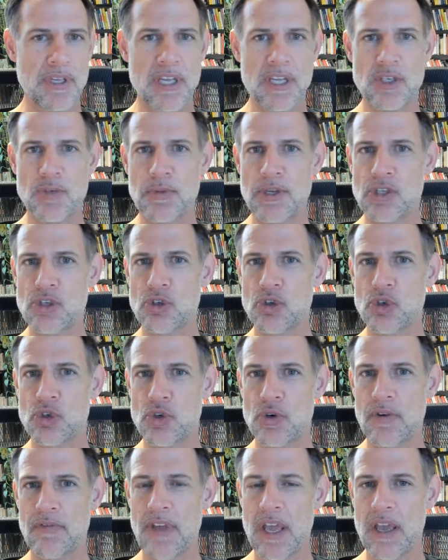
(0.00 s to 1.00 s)
engagement
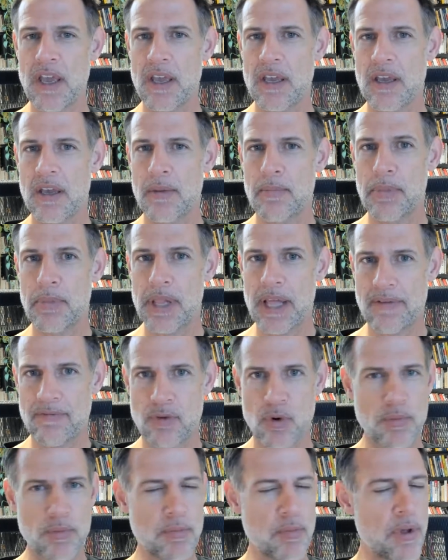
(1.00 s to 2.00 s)
survey
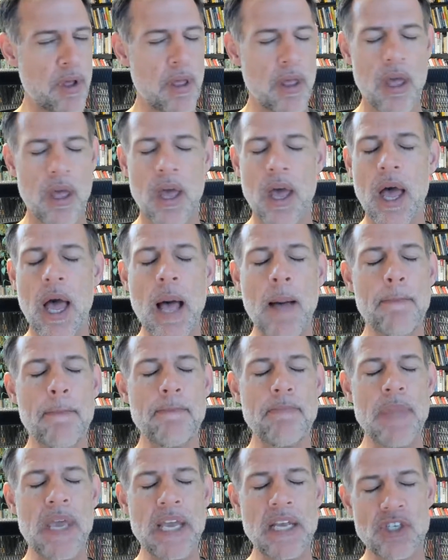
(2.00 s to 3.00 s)
platform
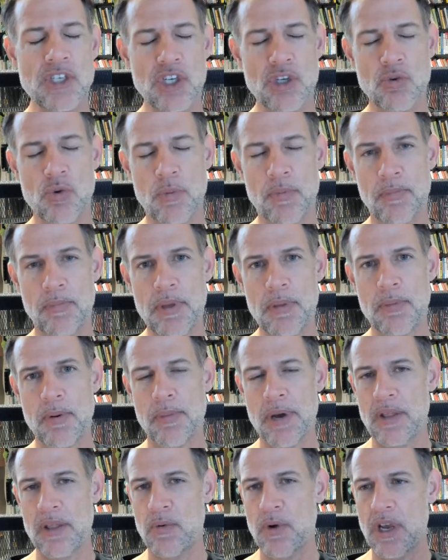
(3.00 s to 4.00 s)
amazing group of people
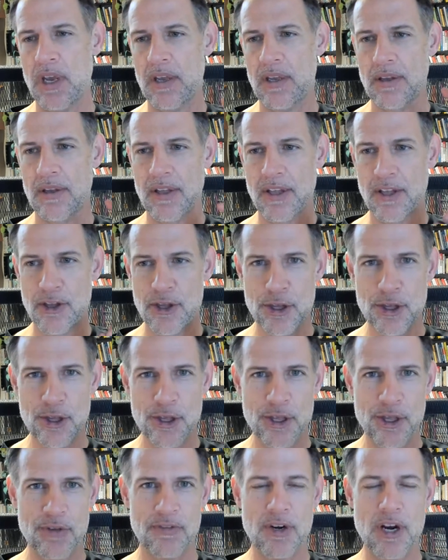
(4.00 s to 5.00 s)
by the way
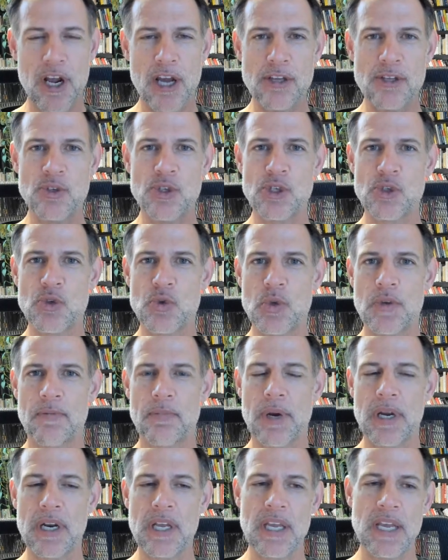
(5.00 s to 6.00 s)
if you're not using Swift
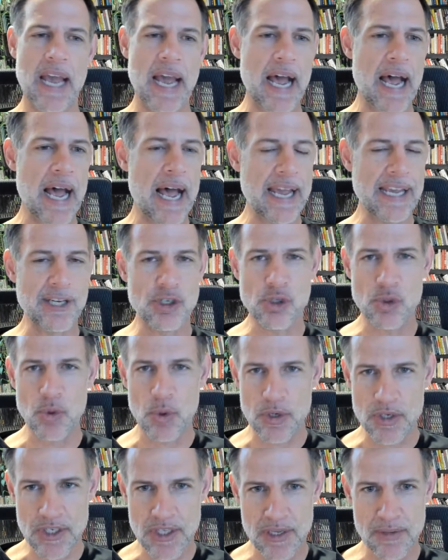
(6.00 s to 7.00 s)
Bunny i
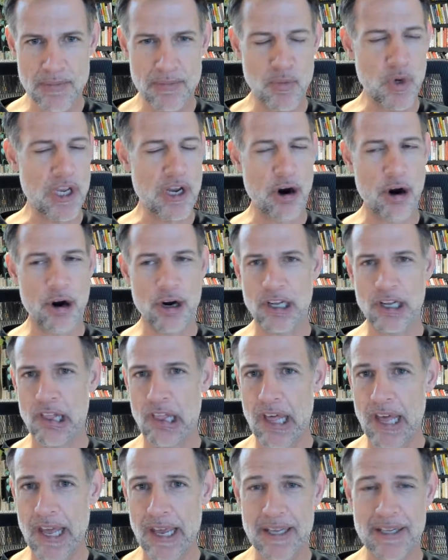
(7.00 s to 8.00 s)
endorse them we are a
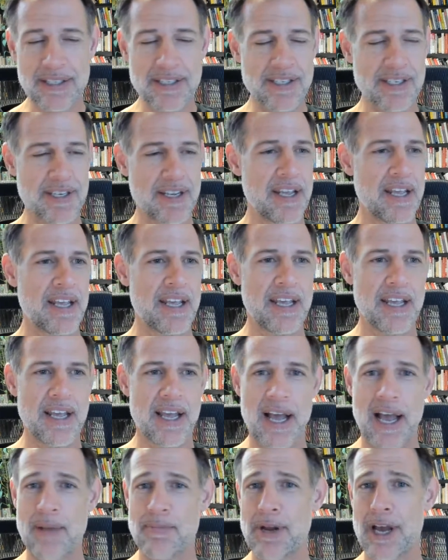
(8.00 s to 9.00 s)
client
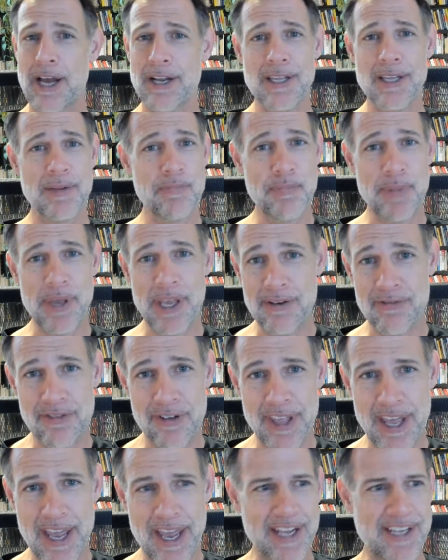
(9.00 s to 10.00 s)
i'm not getting paid
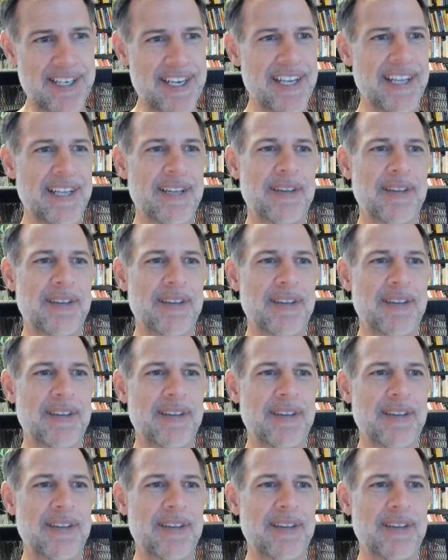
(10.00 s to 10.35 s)
for that